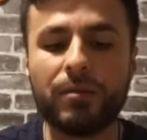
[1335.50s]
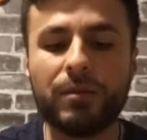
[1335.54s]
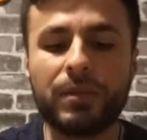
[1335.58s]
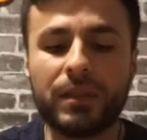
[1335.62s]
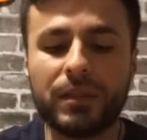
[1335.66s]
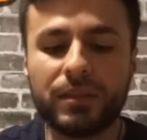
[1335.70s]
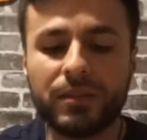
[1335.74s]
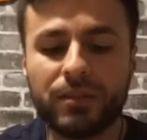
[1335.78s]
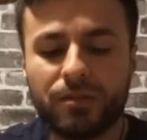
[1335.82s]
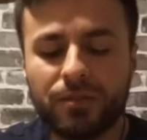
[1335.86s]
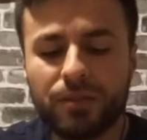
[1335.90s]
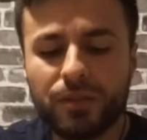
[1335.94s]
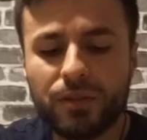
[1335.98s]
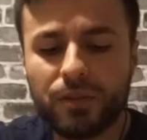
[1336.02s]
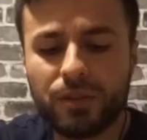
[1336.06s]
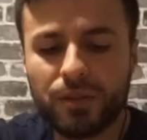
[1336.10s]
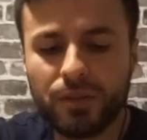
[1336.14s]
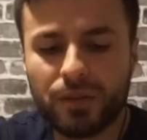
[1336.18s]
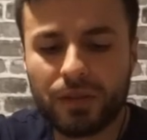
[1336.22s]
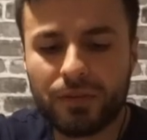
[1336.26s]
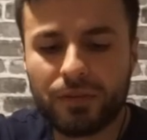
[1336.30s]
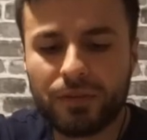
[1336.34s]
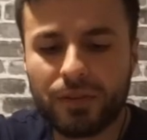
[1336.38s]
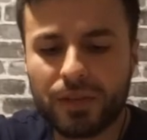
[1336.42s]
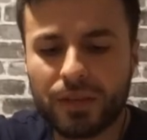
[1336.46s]
because if you
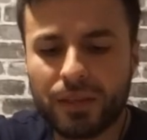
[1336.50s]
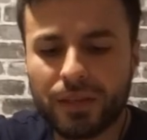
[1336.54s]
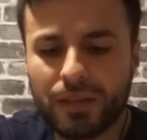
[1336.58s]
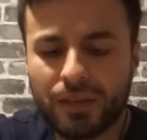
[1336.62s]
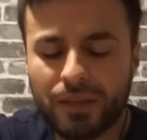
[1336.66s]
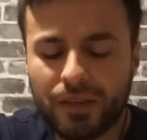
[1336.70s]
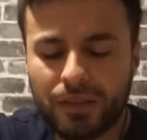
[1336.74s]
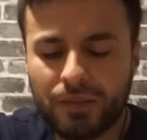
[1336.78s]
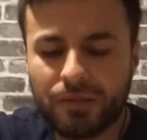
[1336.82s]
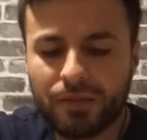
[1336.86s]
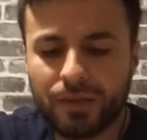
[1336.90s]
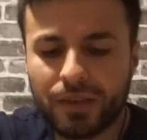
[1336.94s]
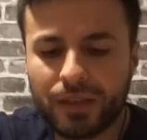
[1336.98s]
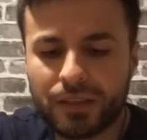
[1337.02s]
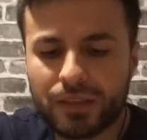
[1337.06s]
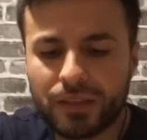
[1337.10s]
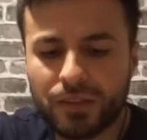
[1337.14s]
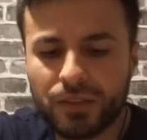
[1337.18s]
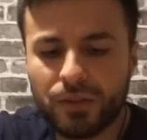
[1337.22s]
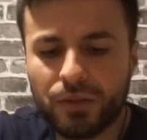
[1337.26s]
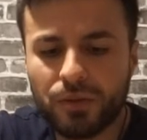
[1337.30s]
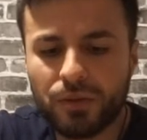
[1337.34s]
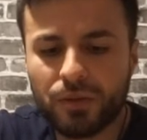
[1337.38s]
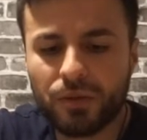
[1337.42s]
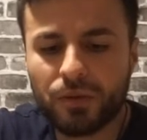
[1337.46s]
do, I feel like it
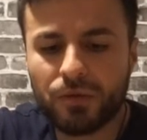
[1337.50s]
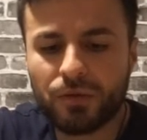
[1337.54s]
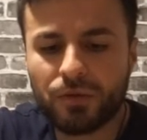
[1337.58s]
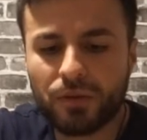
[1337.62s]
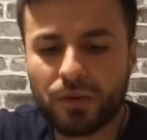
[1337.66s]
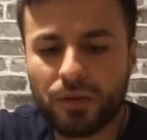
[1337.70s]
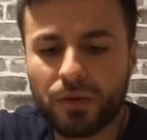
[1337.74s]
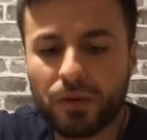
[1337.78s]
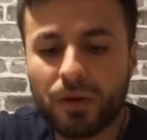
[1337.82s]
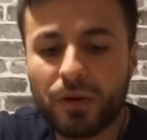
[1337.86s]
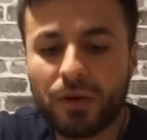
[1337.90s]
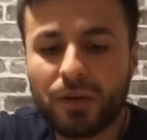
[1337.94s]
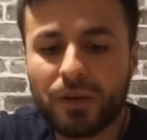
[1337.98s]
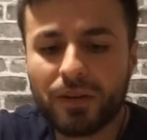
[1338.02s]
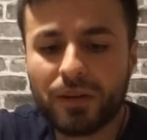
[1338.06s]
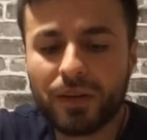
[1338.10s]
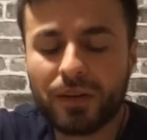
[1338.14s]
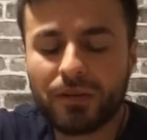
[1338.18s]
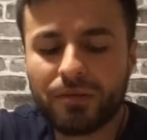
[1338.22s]
affects you overall.